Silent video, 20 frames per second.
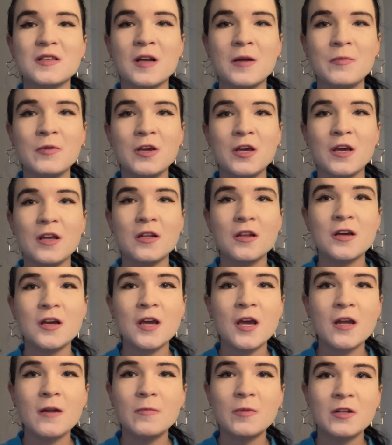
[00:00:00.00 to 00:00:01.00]
applicator I
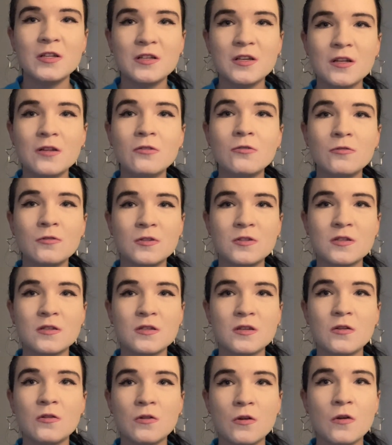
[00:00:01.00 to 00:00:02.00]
had, but it looked
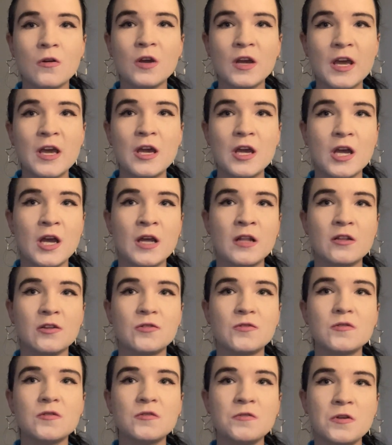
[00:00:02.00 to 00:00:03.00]
okay. And
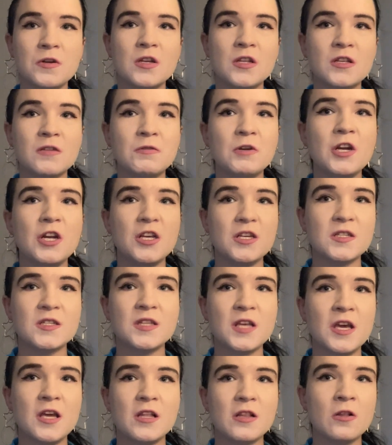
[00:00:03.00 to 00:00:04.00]
also it really
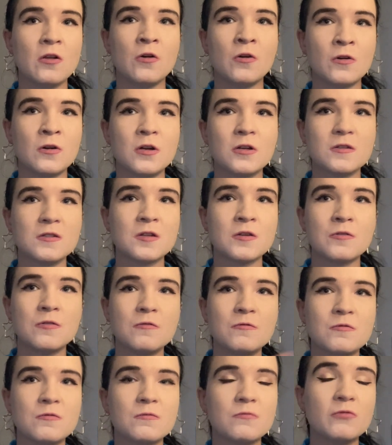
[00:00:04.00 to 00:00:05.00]
stayed long,
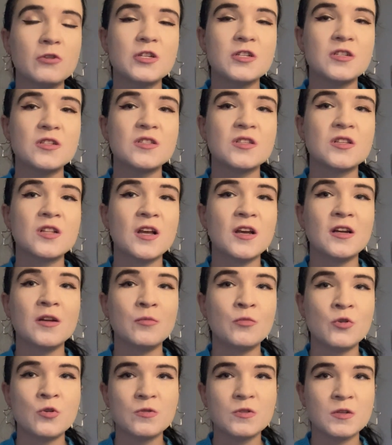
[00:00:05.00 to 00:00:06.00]
so which is like the
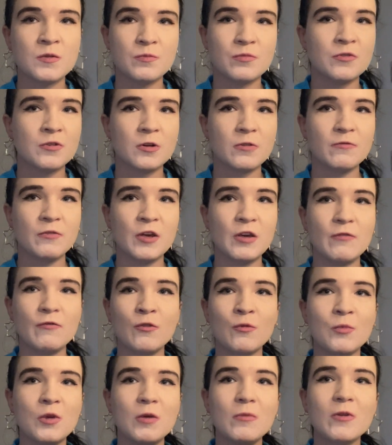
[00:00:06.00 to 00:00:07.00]
most important thing
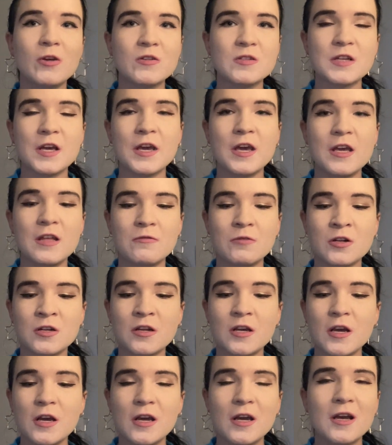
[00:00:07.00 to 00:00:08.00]
for me, because I hate when
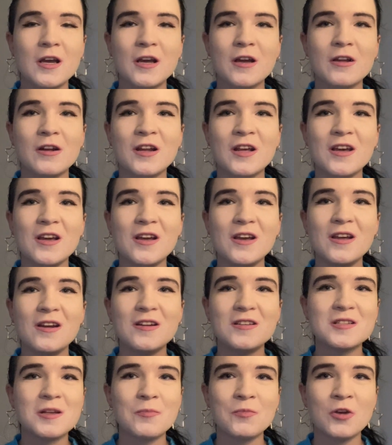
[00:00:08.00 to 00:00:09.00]
they
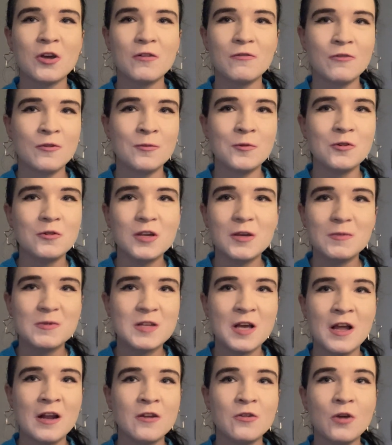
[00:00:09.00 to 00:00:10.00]
disappear from your lips
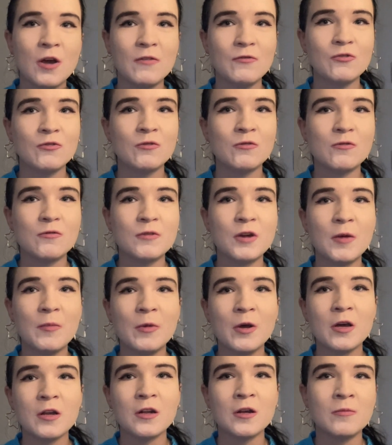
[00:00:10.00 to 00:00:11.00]
and you have to
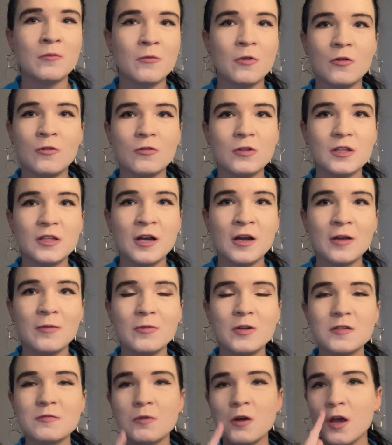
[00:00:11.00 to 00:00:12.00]
reapply them all the time.
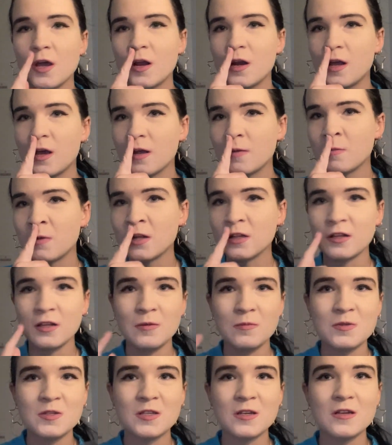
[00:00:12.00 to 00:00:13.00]
That's why I like matte
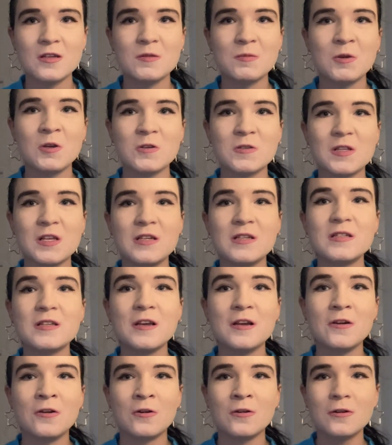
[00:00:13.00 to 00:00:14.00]
lipsticks, because they
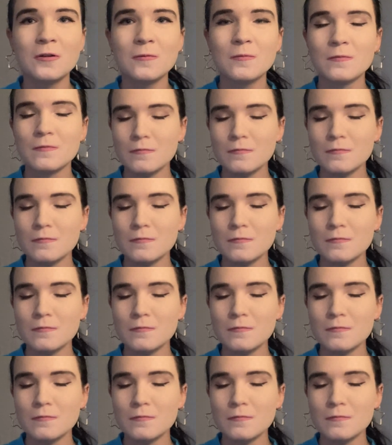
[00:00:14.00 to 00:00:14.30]
stay long.